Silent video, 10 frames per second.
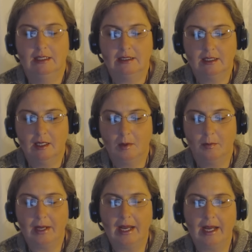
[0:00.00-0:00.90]
This can
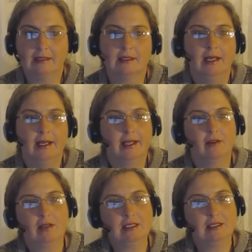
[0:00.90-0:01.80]
come up as
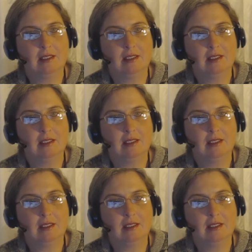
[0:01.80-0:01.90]
giving